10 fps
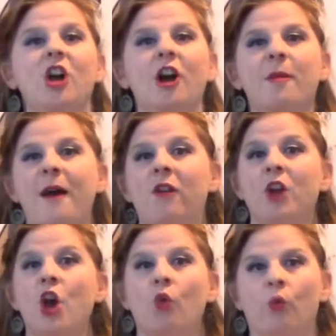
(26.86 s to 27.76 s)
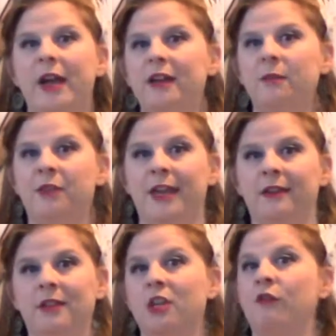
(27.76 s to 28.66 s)
About random
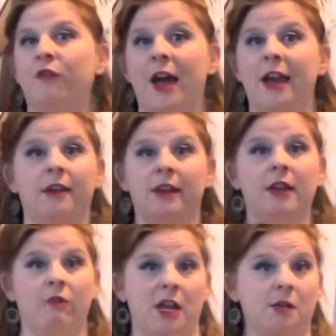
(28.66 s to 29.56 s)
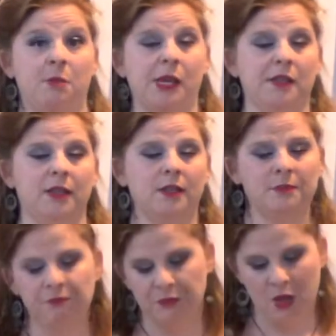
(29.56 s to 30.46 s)
things that you find in random places.
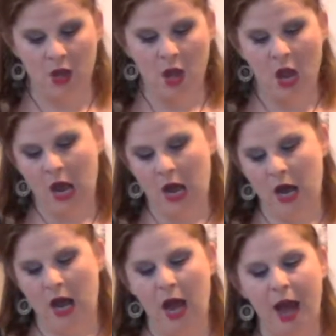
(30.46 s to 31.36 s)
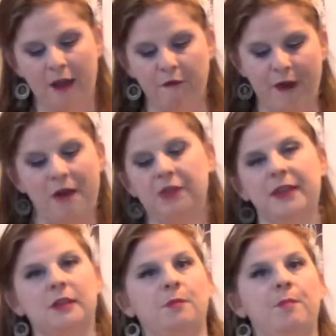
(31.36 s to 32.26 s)
I found
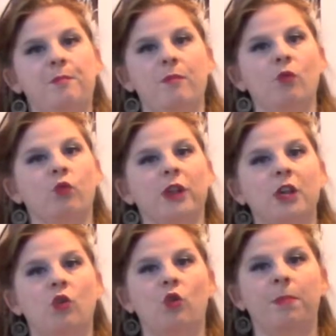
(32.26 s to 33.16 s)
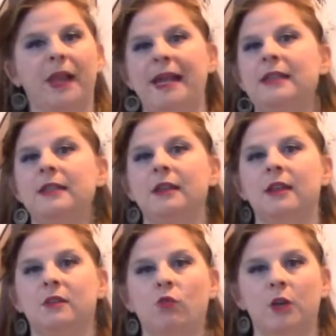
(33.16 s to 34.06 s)
this really cool plate.
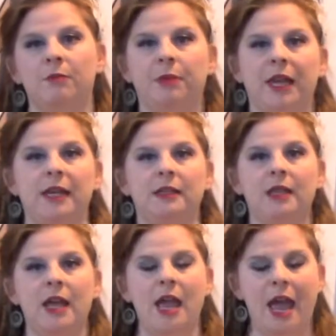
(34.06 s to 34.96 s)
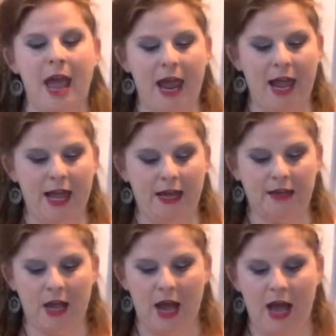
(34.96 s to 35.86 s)
It's a wooden plate,
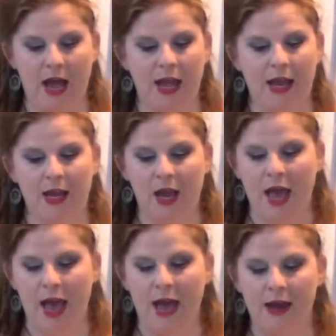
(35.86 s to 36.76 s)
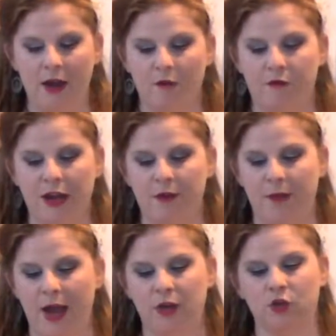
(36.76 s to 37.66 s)
and I had a friend of
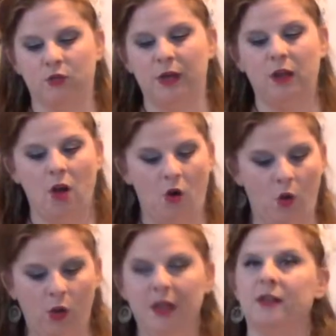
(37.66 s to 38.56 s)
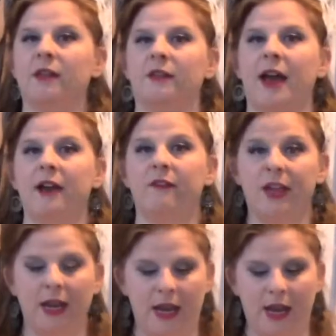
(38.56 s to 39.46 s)
mine drill a hole into the side of
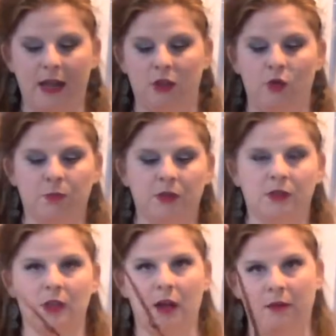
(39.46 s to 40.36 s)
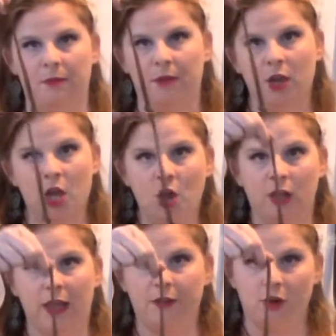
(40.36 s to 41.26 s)
it, and I looped some
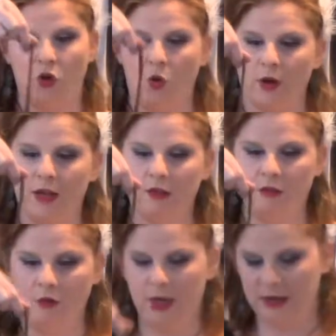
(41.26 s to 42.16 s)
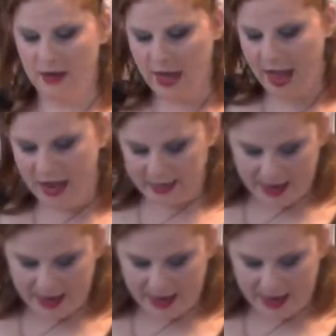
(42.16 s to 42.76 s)
leather cording through it, and